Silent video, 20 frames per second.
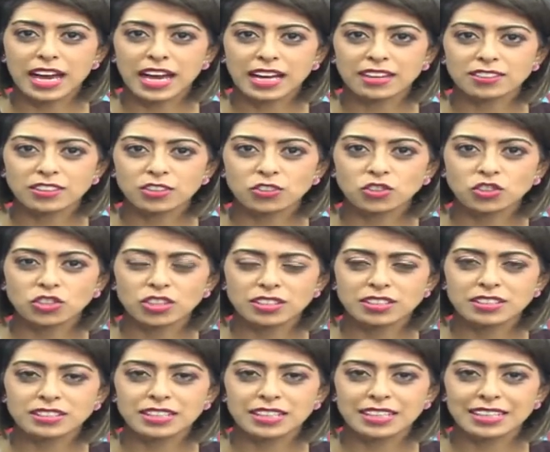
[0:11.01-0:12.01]
has
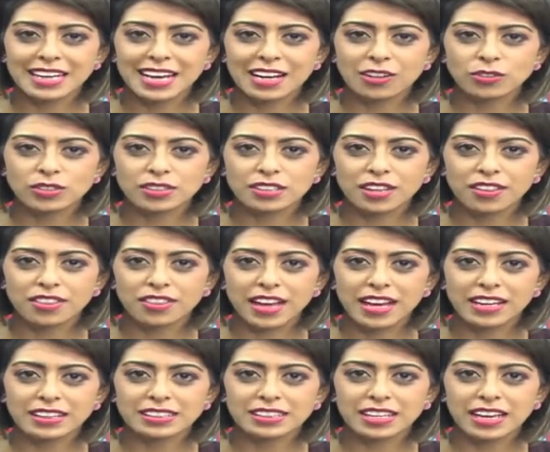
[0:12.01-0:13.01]
just announced
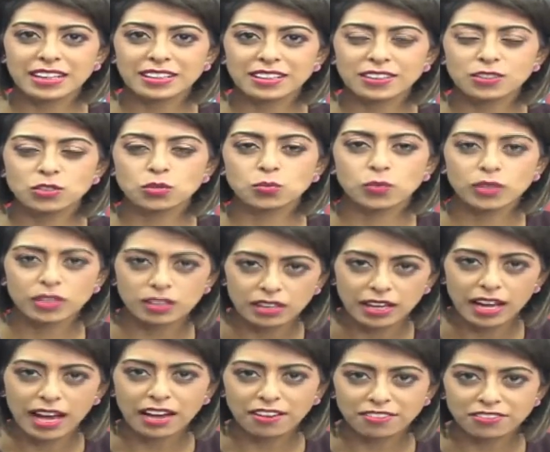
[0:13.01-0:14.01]
that Kenyans
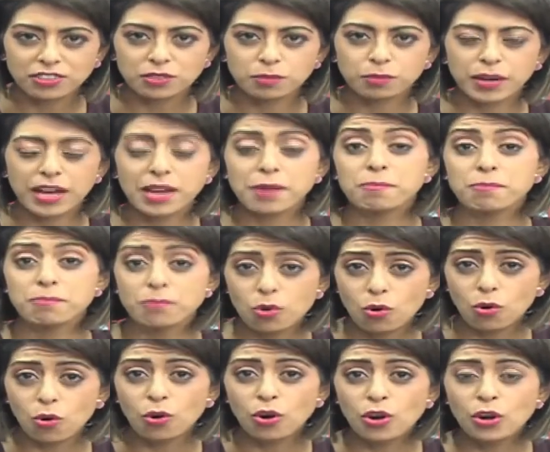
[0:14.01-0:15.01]
will have to pay
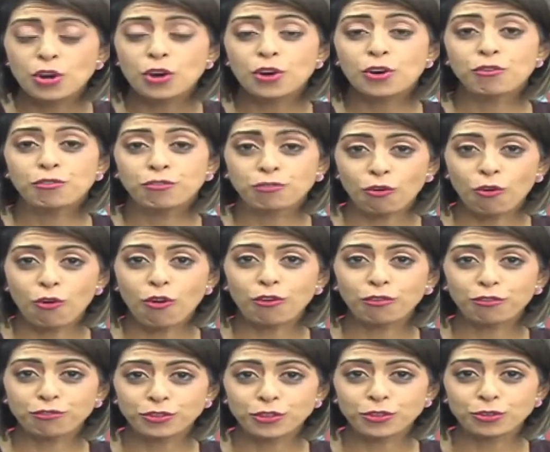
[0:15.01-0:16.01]
more
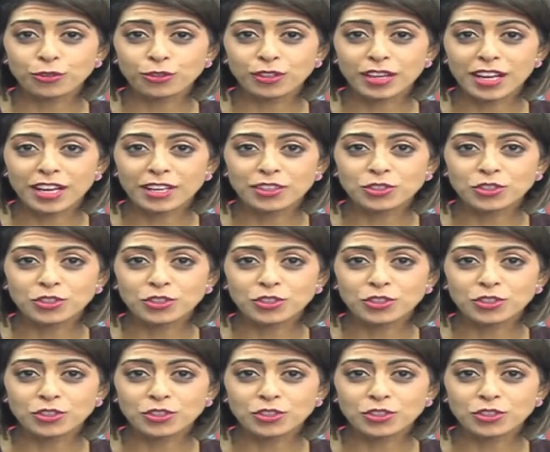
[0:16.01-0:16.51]
for fuel.